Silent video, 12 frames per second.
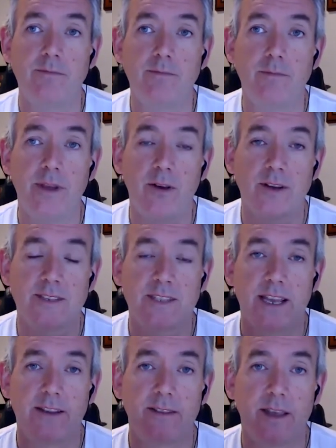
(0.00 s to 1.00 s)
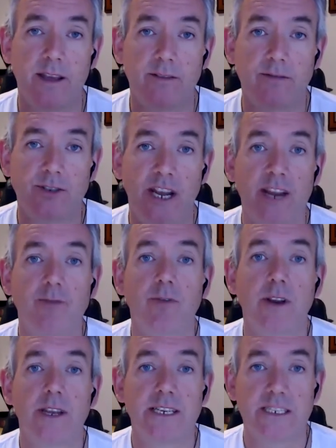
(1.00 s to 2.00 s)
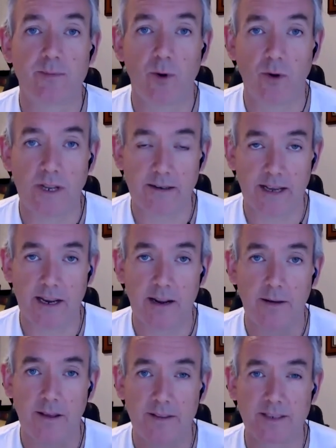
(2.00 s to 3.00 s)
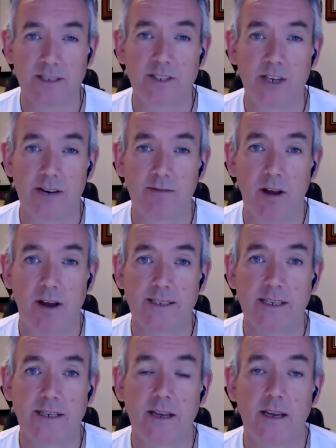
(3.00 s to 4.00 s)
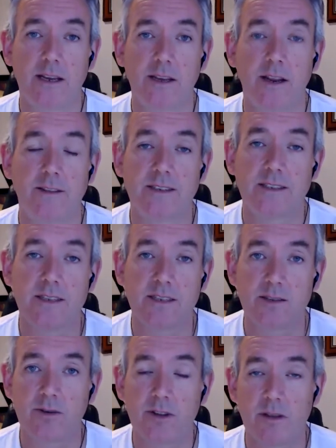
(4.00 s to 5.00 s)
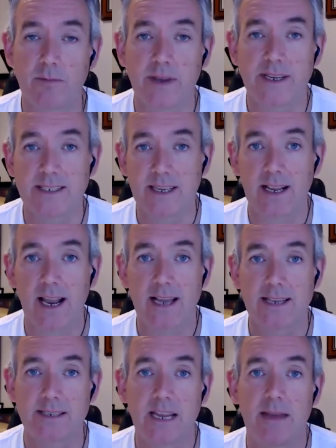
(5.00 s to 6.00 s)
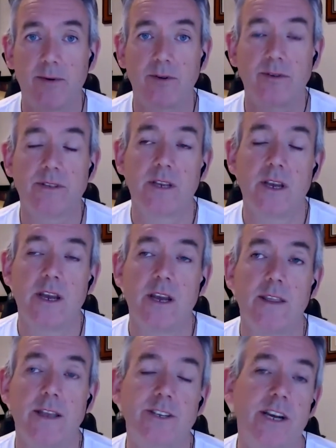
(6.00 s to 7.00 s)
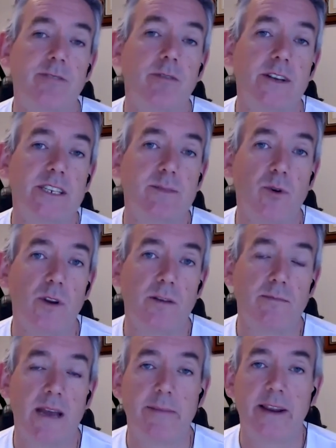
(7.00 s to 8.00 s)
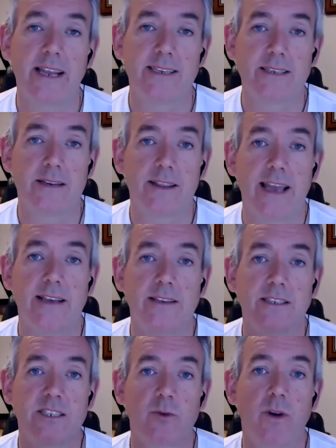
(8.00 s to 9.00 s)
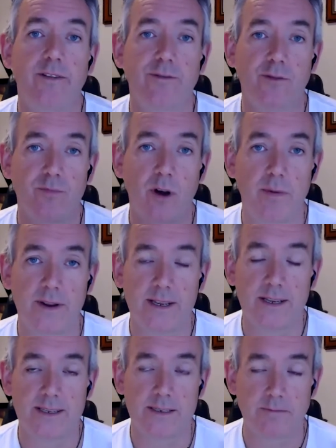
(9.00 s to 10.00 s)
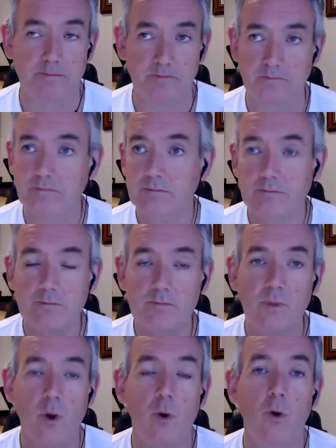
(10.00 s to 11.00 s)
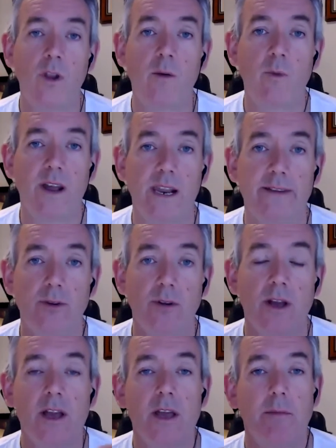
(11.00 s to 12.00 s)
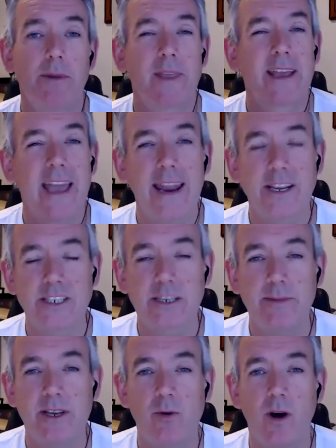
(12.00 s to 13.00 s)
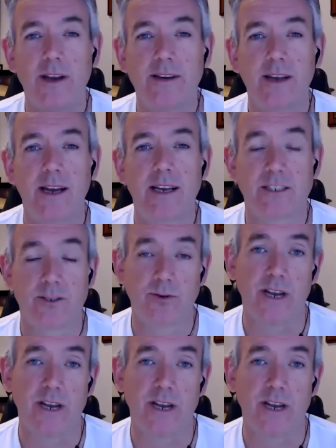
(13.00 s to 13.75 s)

Because they're generally smaller, and this is generalising. This is the sort of the BC class neighbourhoods. They're generally smaller, maybe less than 1,000 square foot properties, all on one level, but they can actually be quite sought